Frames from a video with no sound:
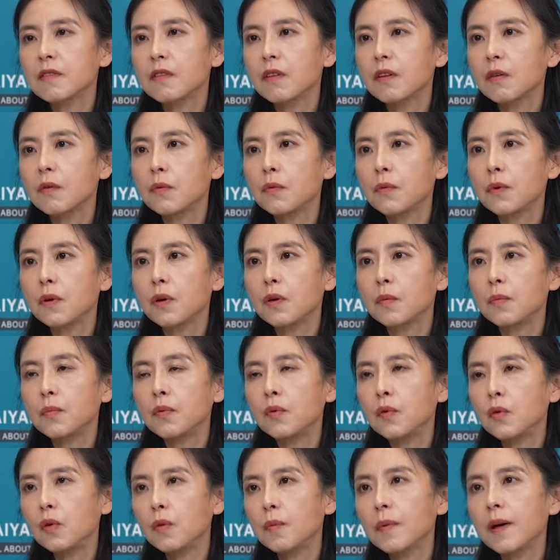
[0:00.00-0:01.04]
they will
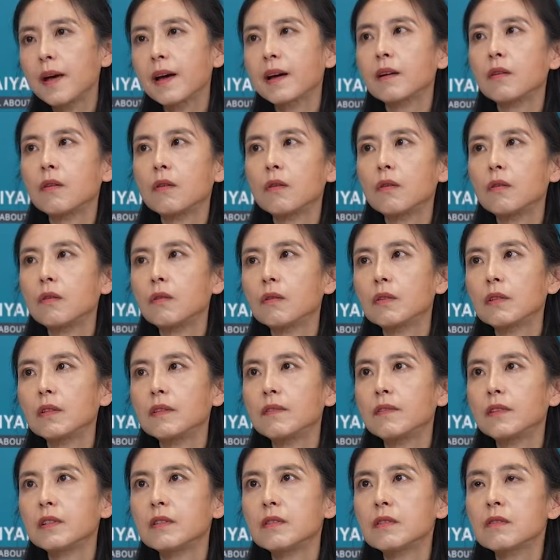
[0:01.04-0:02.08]
pull back or
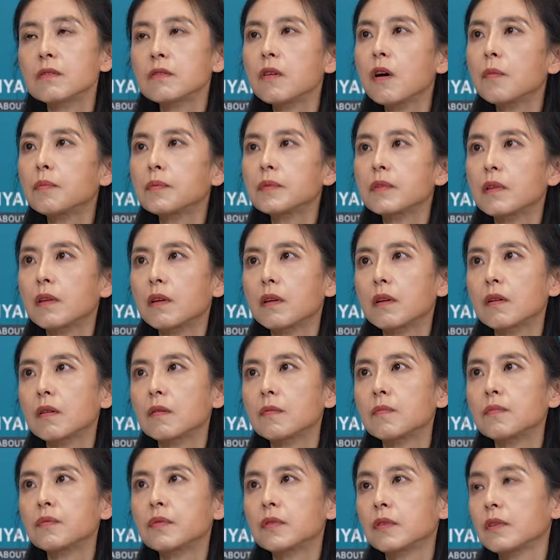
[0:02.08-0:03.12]
even stop their
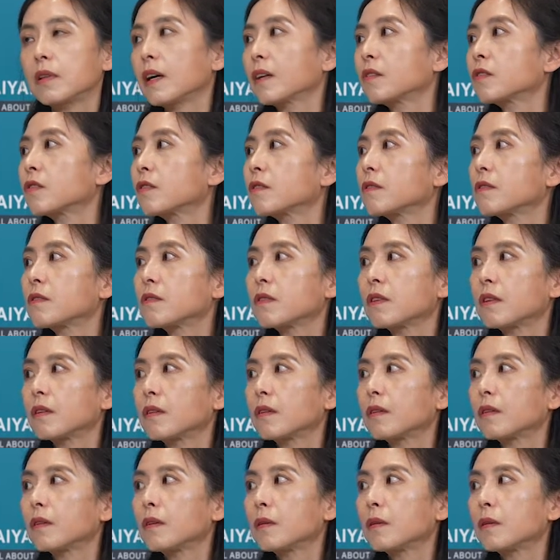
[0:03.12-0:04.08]
productions in